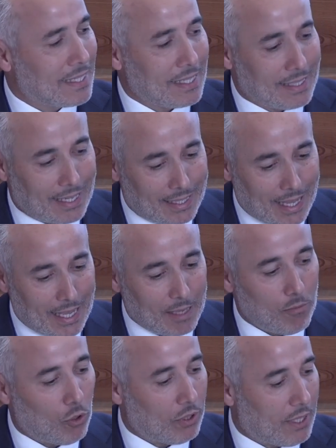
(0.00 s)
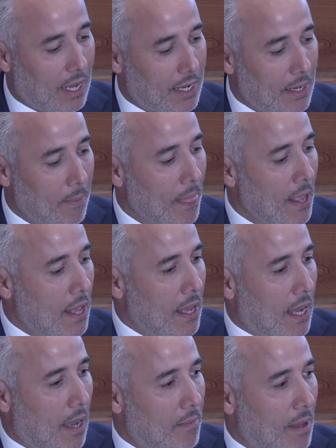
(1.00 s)
We also asked another
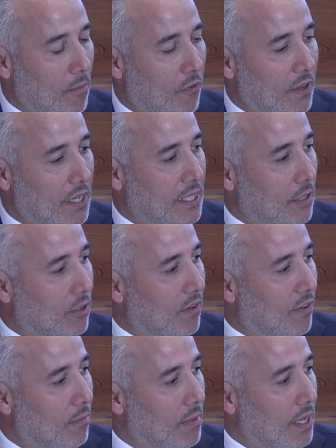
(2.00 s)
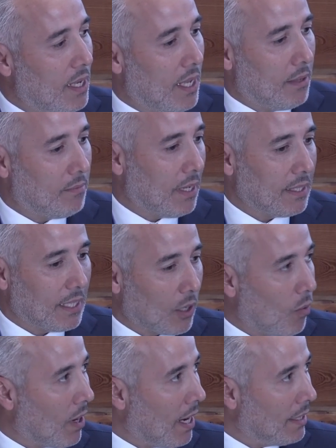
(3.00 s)
interesting question because I think one
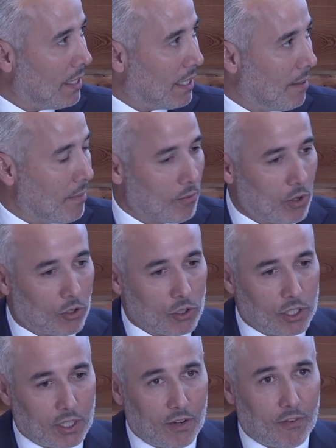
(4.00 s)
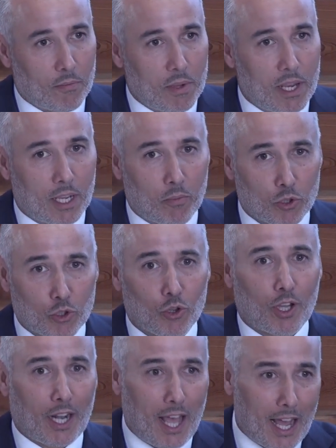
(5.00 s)
also must not just work in a
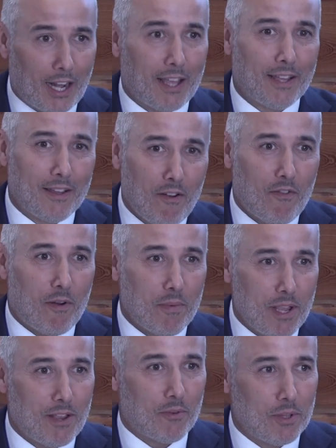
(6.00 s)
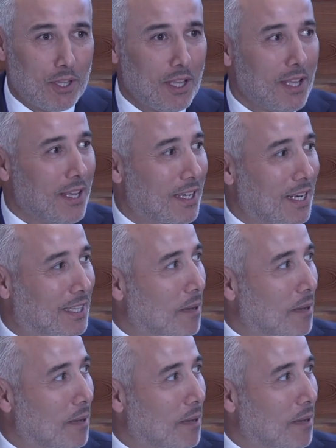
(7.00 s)
uh, single direction.